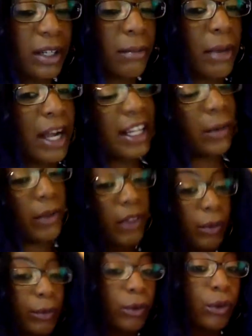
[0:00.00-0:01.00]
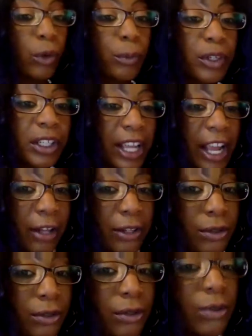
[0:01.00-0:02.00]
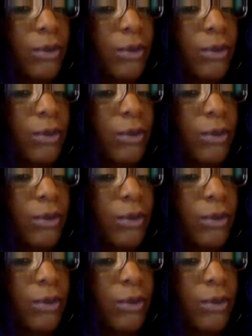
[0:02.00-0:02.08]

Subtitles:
combining with a road opener candle